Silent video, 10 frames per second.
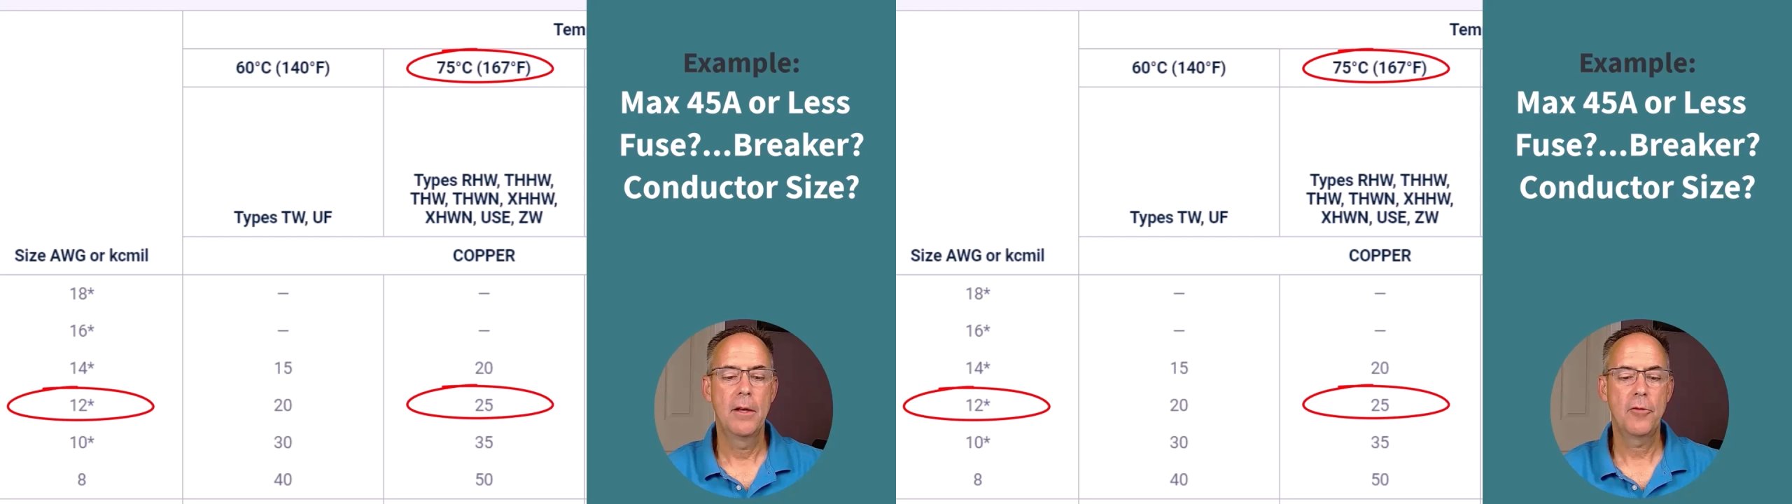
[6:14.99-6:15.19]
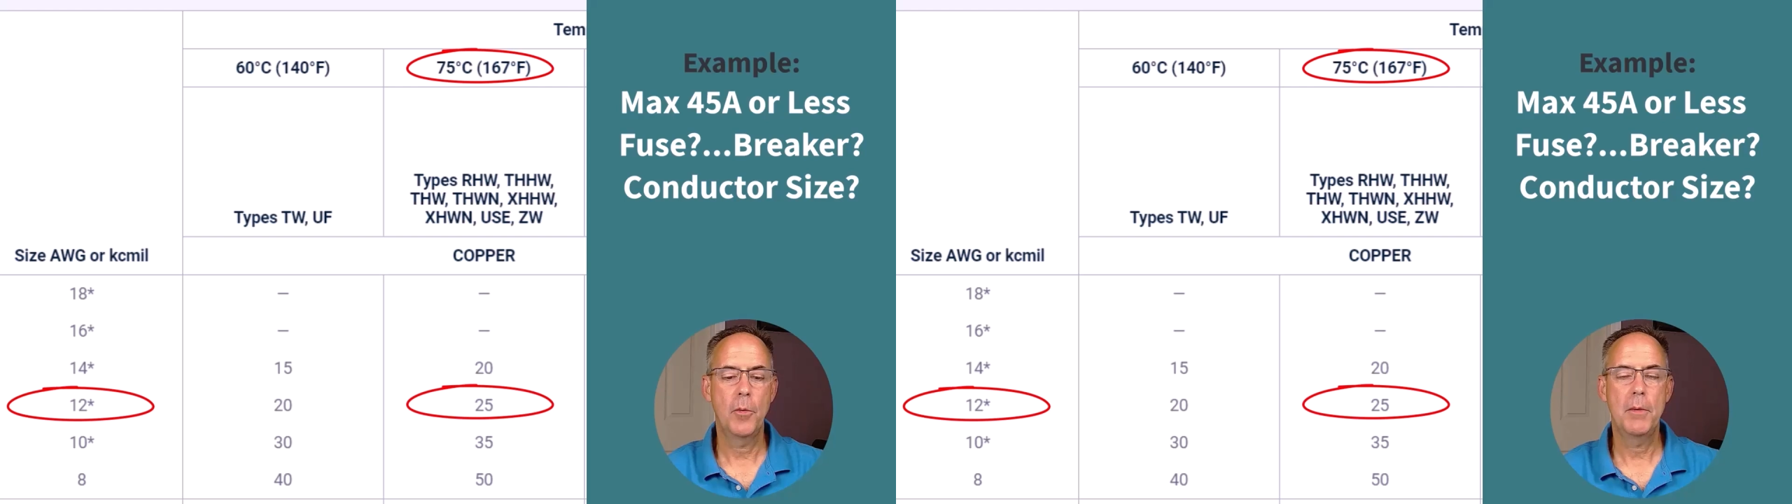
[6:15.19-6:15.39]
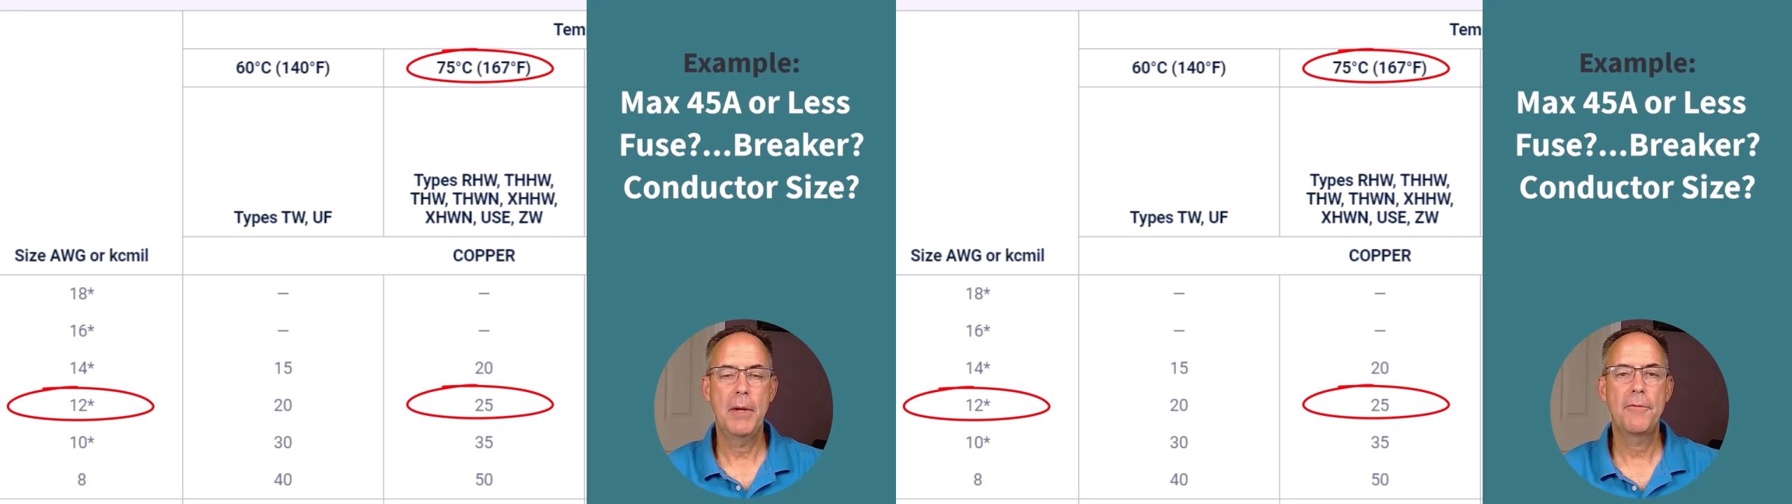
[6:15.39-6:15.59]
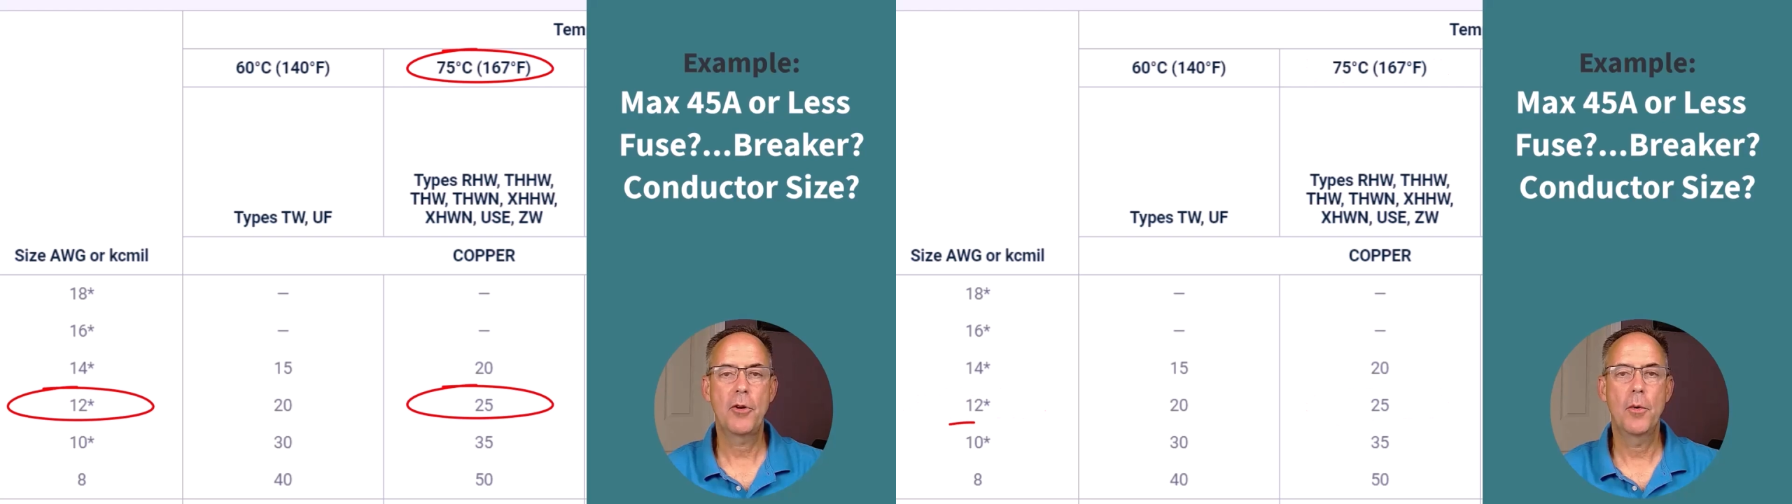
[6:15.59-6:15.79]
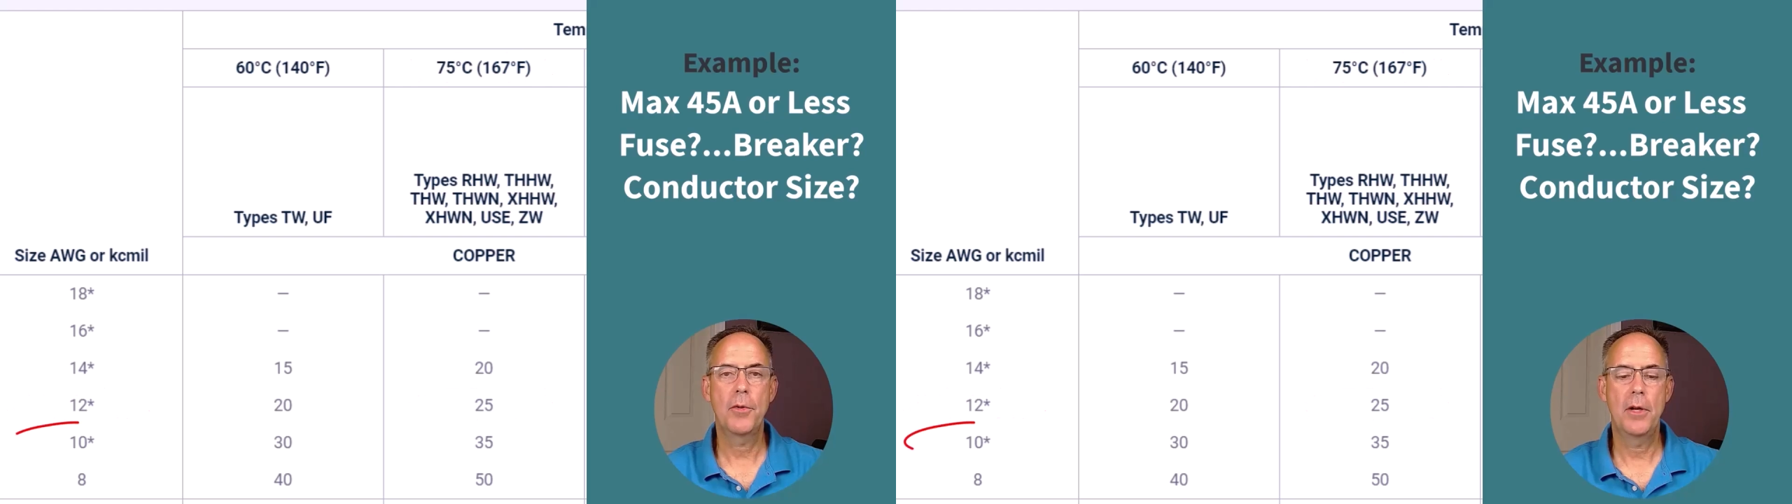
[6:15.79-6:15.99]
So we would have
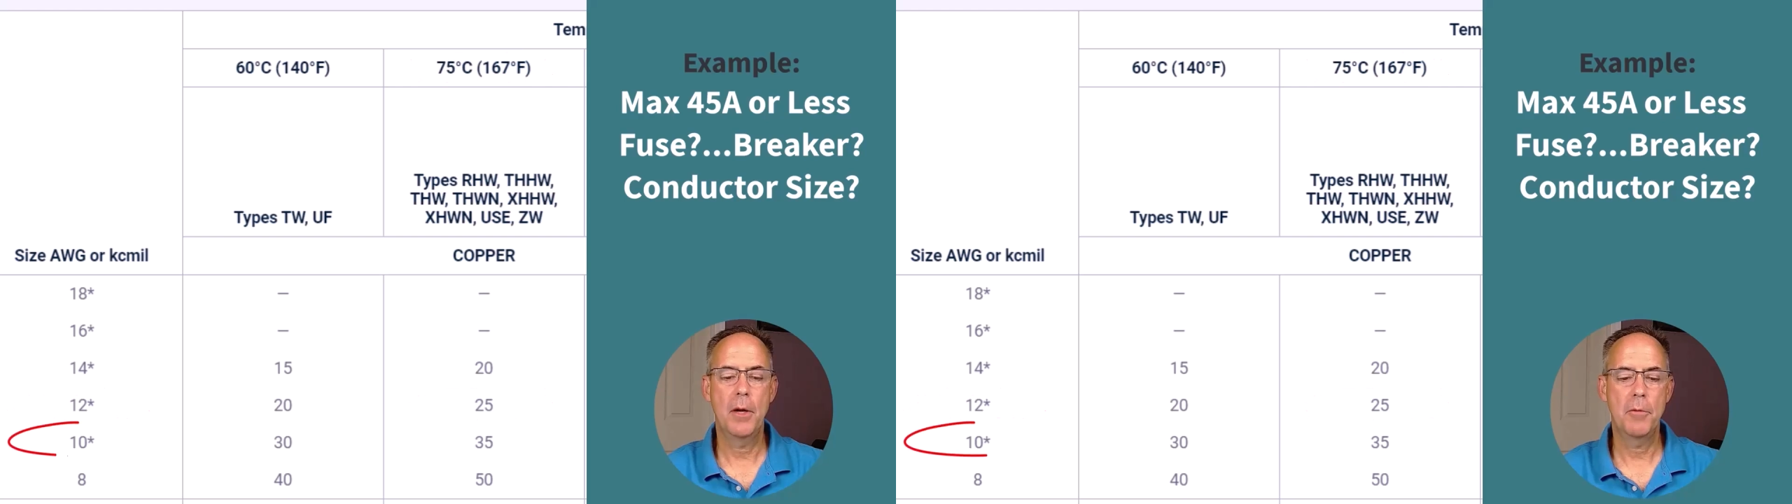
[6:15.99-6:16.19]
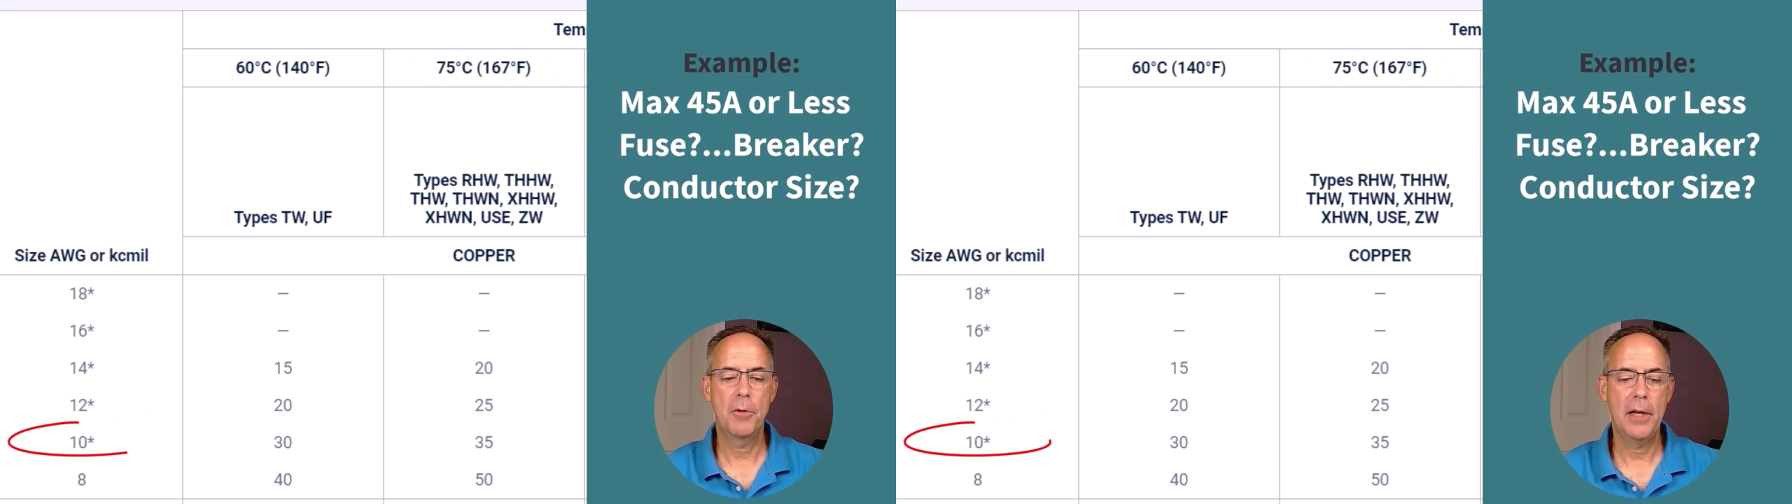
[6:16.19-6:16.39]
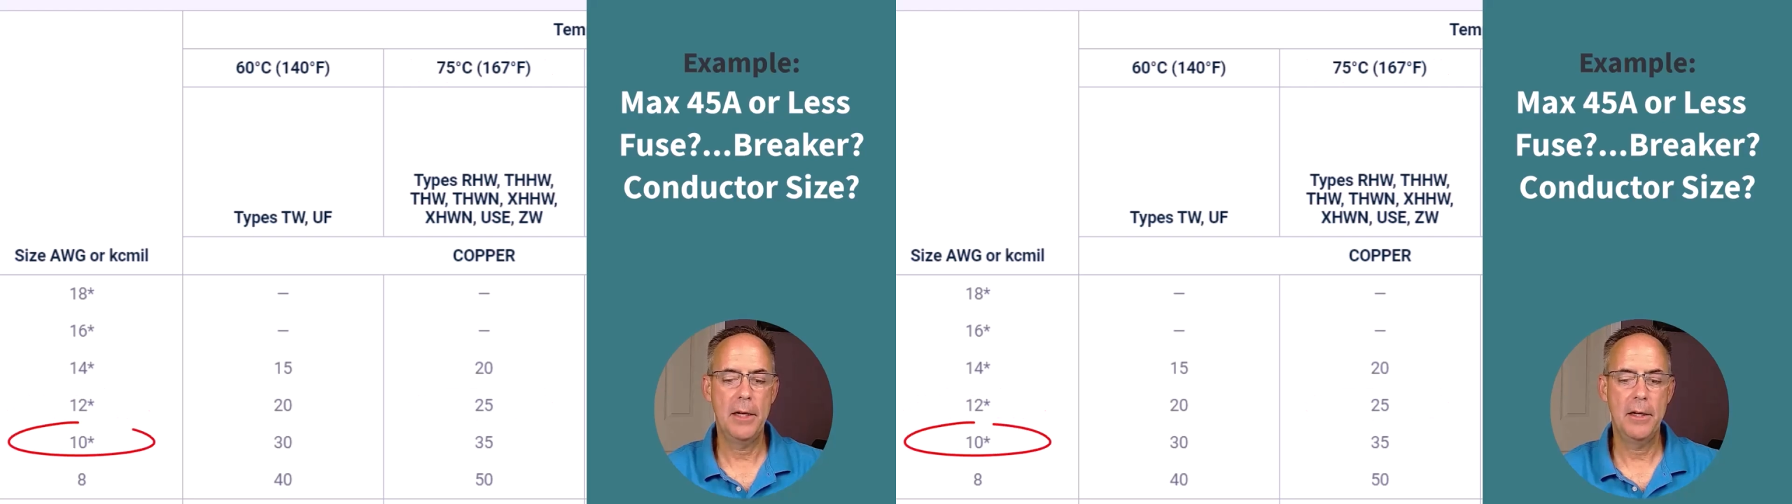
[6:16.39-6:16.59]
to go with a number 10,